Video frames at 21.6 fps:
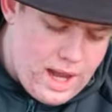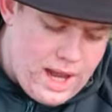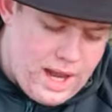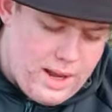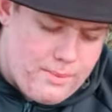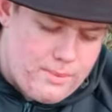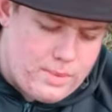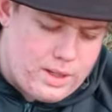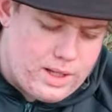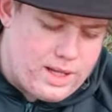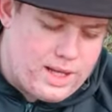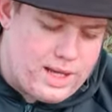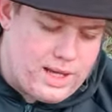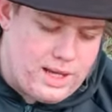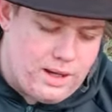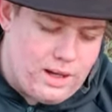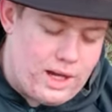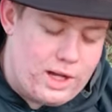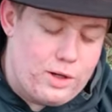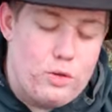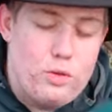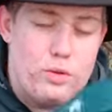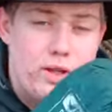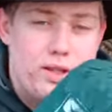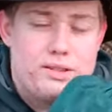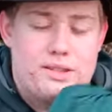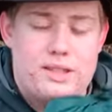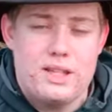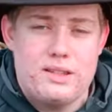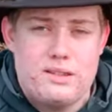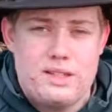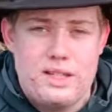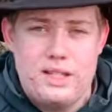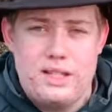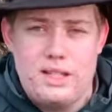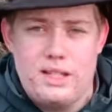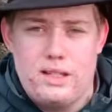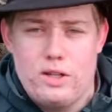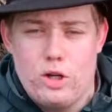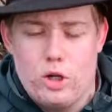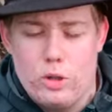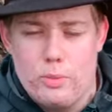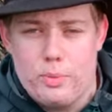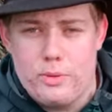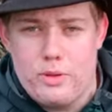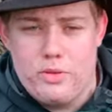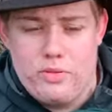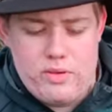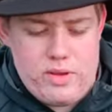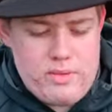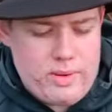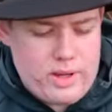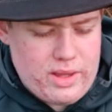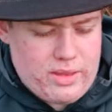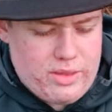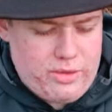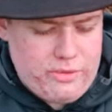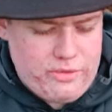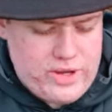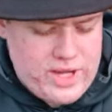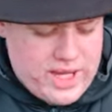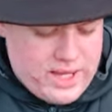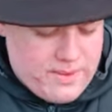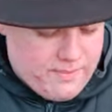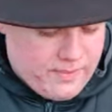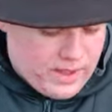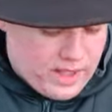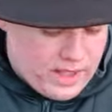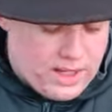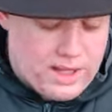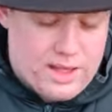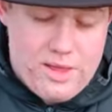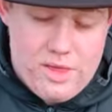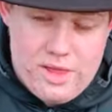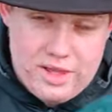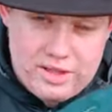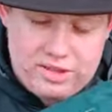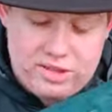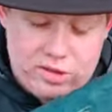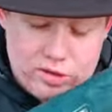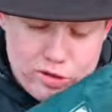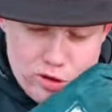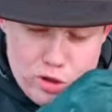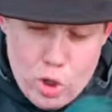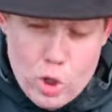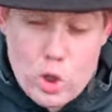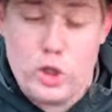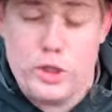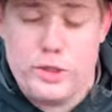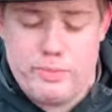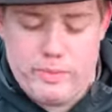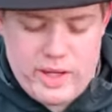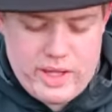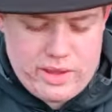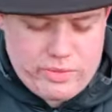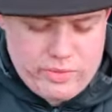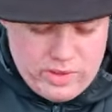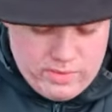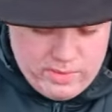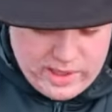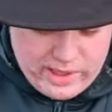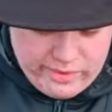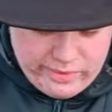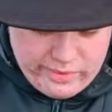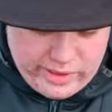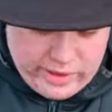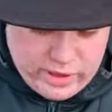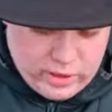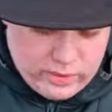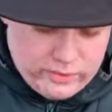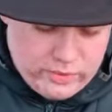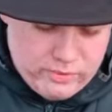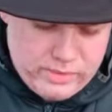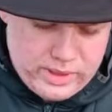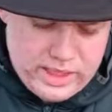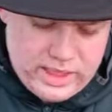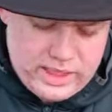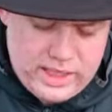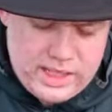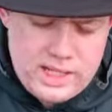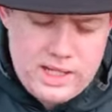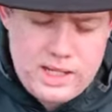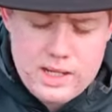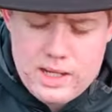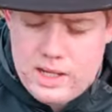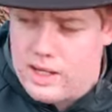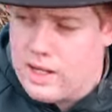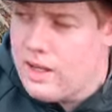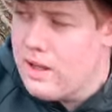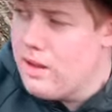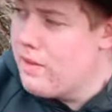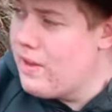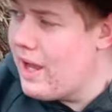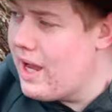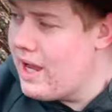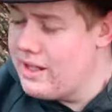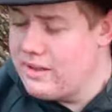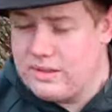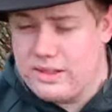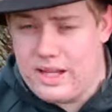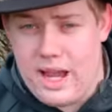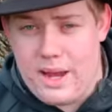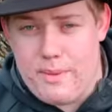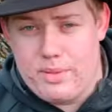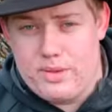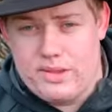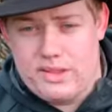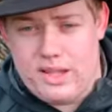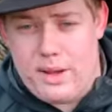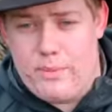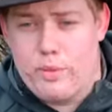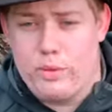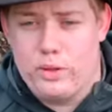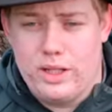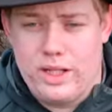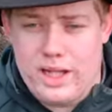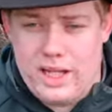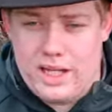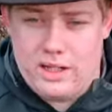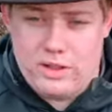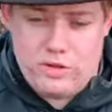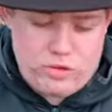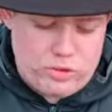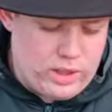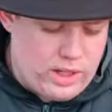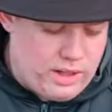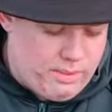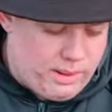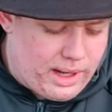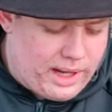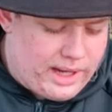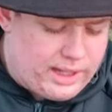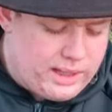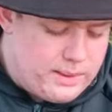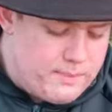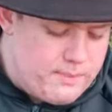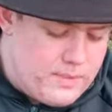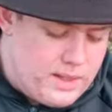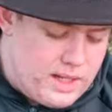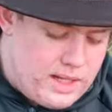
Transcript: I know this says DD Tarp 3x3. This is not my 3x3 tarp from DD. That is kept separately in a dry bag.